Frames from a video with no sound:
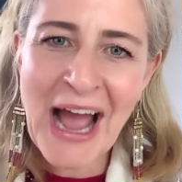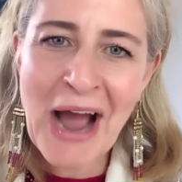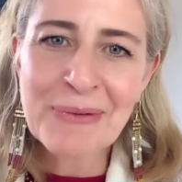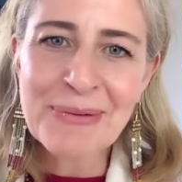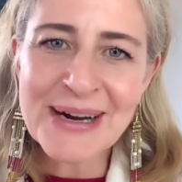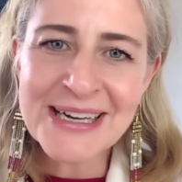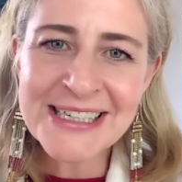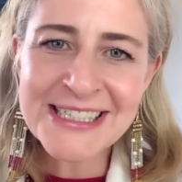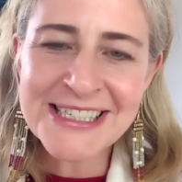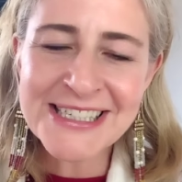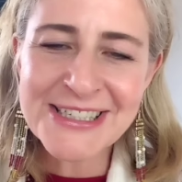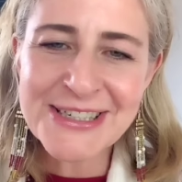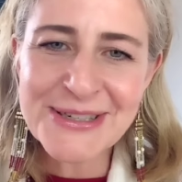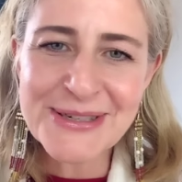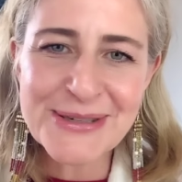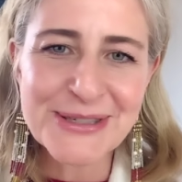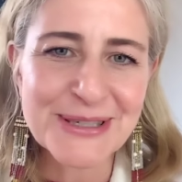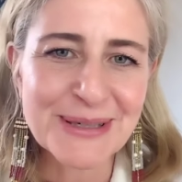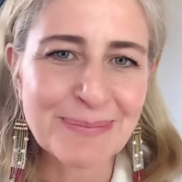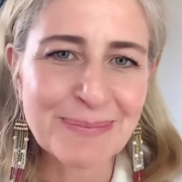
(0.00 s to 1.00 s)
Why should you
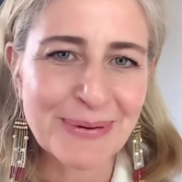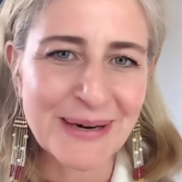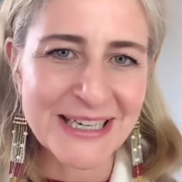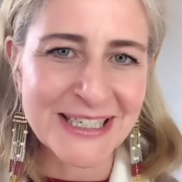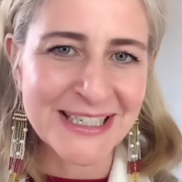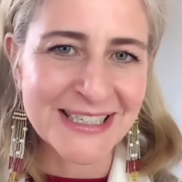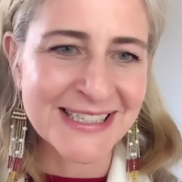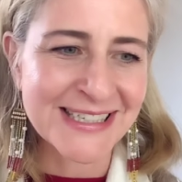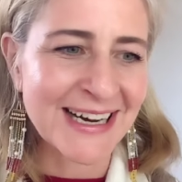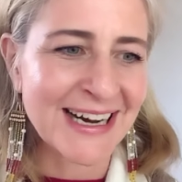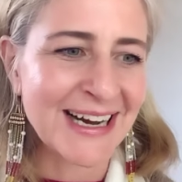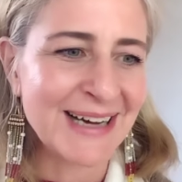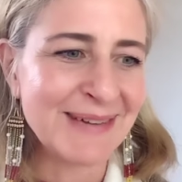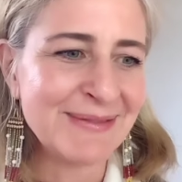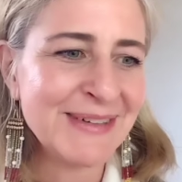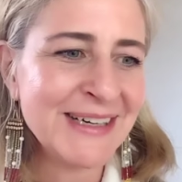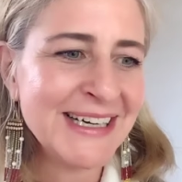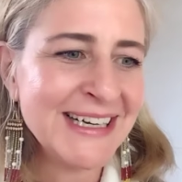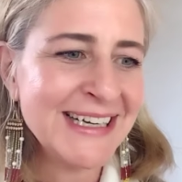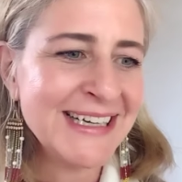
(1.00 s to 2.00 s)
use your precious time
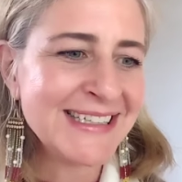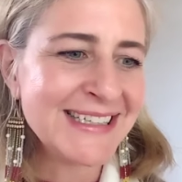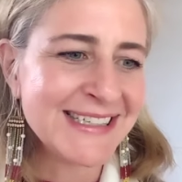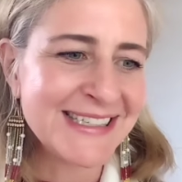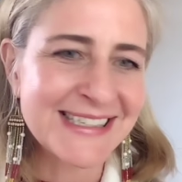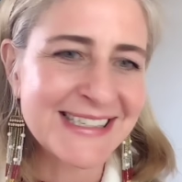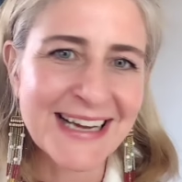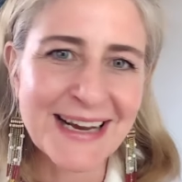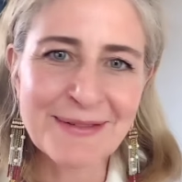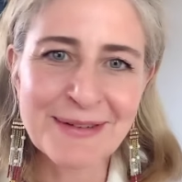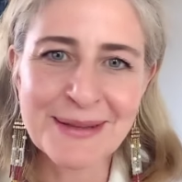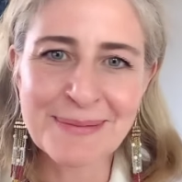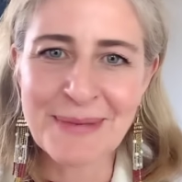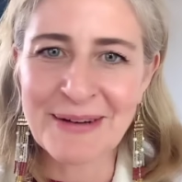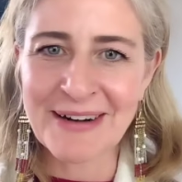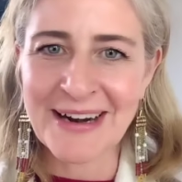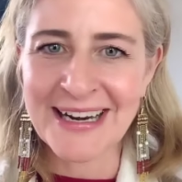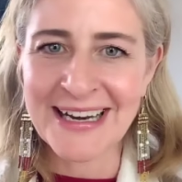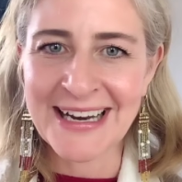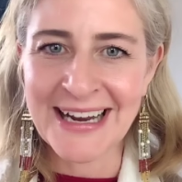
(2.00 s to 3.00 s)
to stay with me
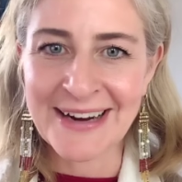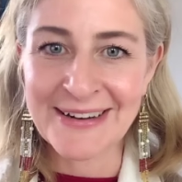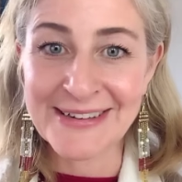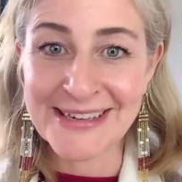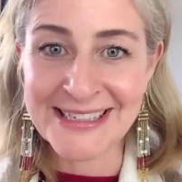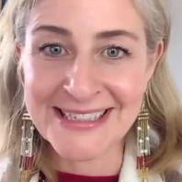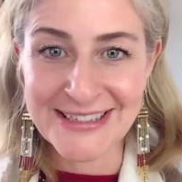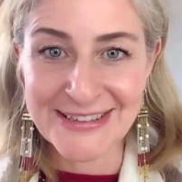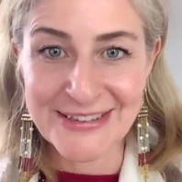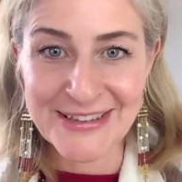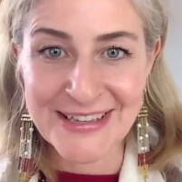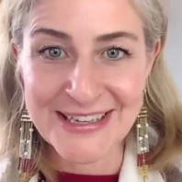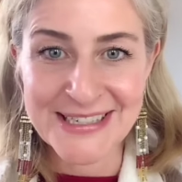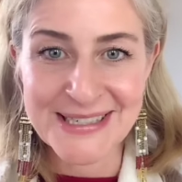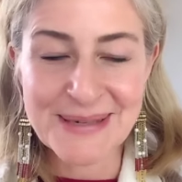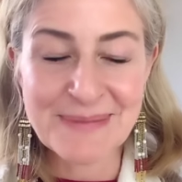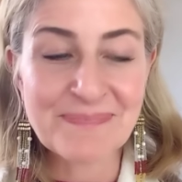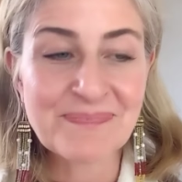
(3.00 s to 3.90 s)
right now and hear this?